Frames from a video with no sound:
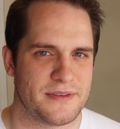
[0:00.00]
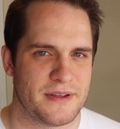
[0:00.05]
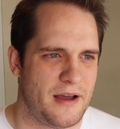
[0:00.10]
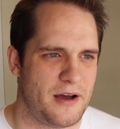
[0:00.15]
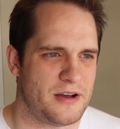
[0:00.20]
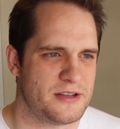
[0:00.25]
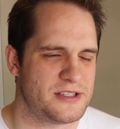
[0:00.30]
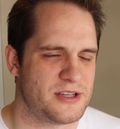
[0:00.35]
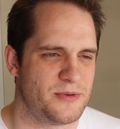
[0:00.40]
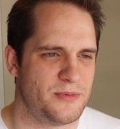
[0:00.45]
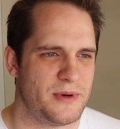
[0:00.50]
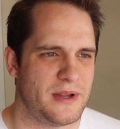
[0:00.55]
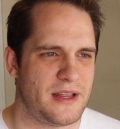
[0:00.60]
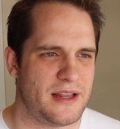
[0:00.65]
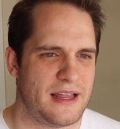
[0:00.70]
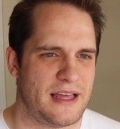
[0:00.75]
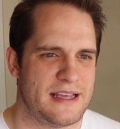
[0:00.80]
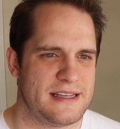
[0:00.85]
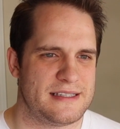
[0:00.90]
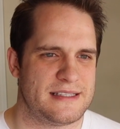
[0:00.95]
I also
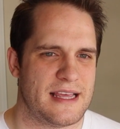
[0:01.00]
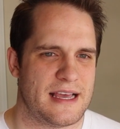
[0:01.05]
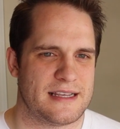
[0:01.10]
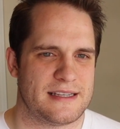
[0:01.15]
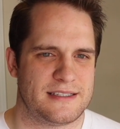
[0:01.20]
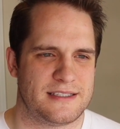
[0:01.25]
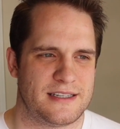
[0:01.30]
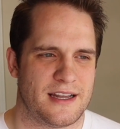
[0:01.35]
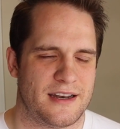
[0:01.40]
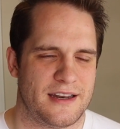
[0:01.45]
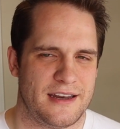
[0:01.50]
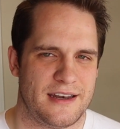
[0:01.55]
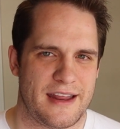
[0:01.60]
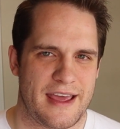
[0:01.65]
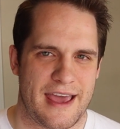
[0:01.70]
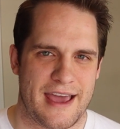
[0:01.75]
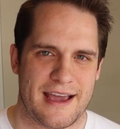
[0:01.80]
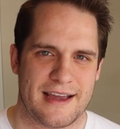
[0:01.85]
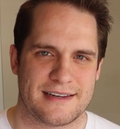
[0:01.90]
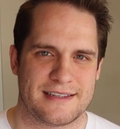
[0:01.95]
realized that studying
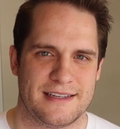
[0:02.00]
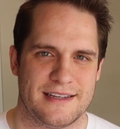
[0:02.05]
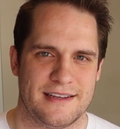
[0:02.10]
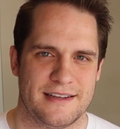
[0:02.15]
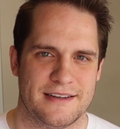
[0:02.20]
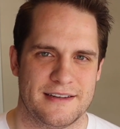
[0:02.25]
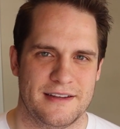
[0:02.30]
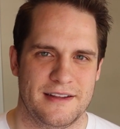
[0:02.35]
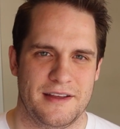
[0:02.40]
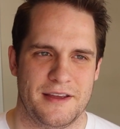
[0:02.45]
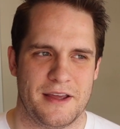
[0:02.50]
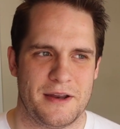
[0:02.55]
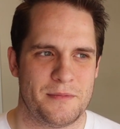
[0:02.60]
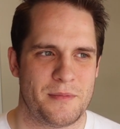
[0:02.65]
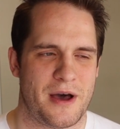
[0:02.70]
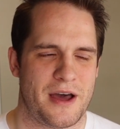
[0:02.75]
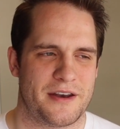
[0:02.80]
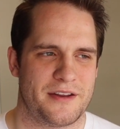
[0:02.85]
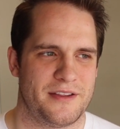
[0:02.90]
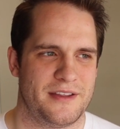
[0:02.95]
acting and
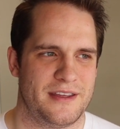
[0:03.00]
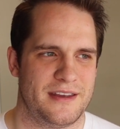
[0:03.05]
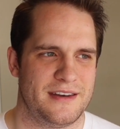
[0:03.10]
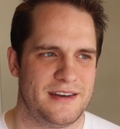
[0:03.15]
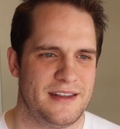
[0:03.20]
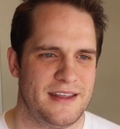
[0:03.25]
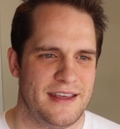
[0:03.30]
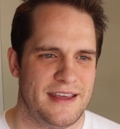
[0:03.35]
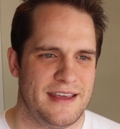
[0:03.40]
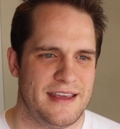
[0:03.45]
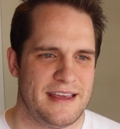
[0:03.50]
modeling